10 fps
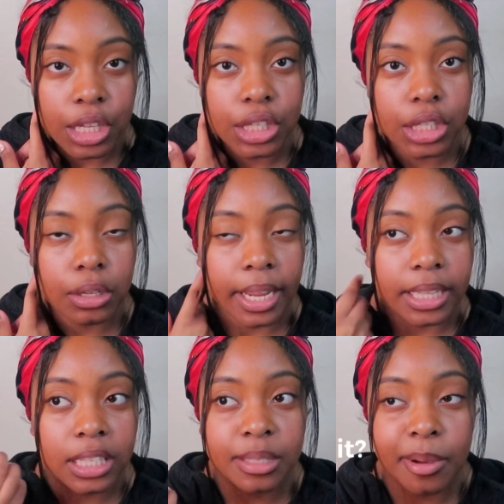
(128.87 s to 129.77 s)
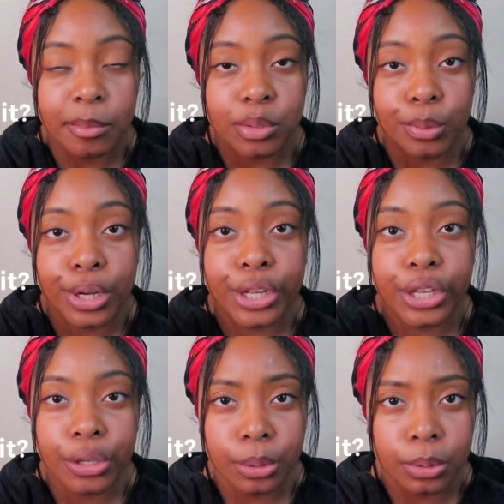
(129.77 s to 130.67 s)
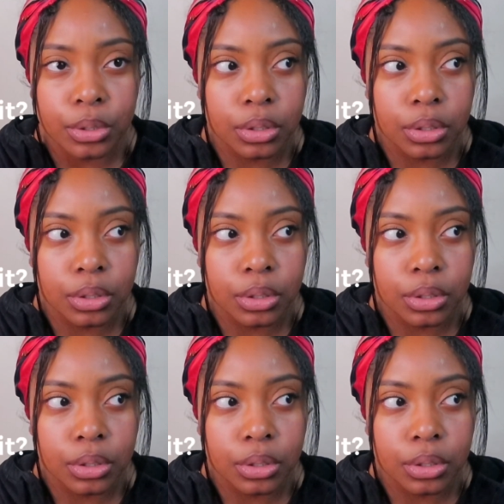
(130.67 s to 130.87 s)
So like these bumps were huge.